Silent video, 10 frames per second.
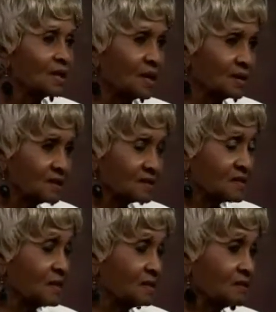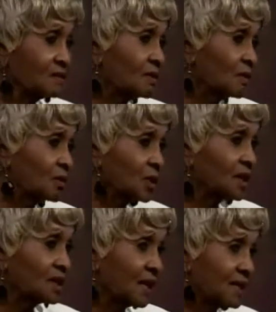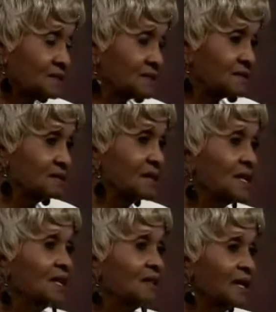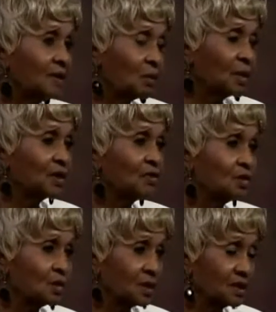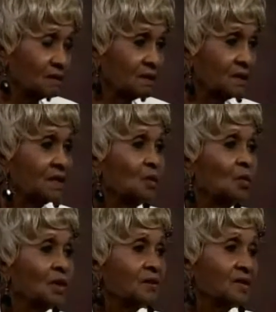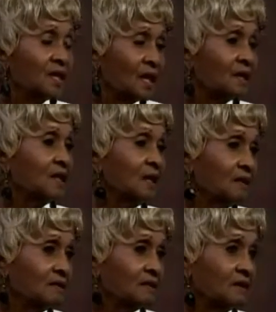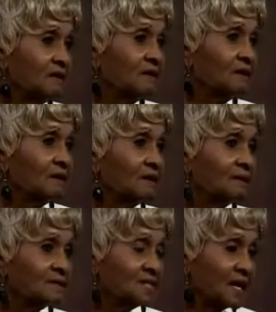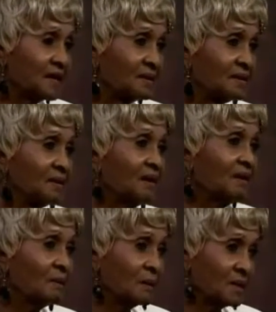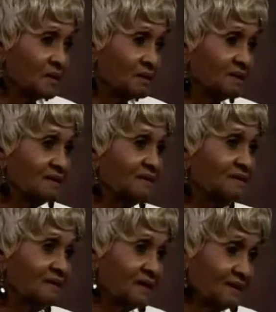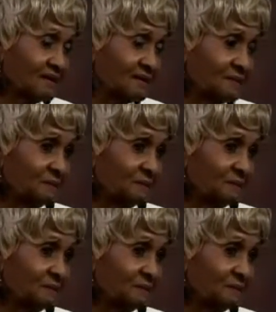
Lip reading: understanding or realizing that we are doing it with the unhealthy standard American diet.